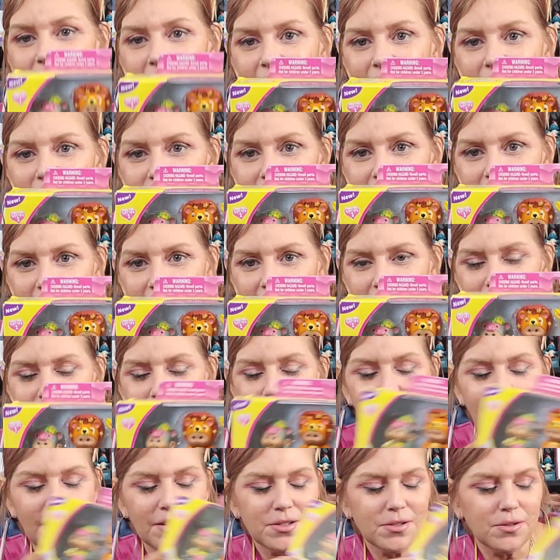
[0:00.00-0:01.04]
set that
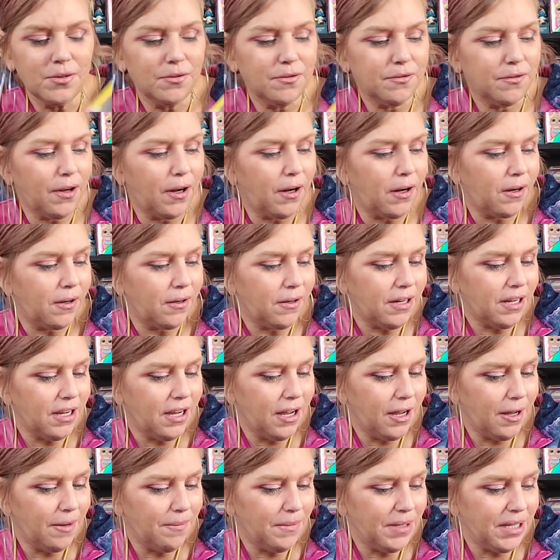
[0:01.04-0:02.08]
I've got so far
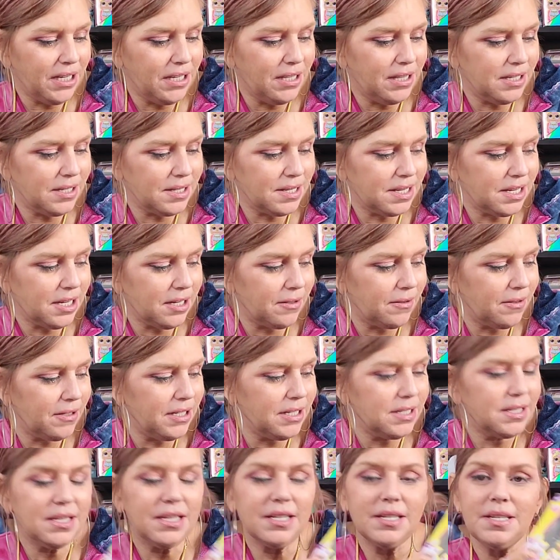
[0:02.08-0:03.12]
in the
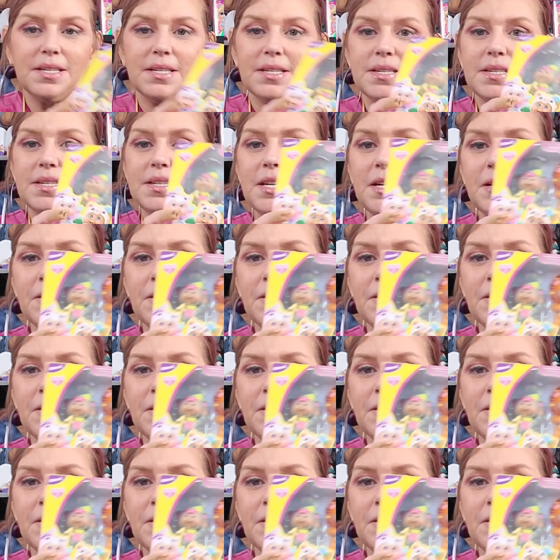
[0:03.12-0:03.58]
series. This is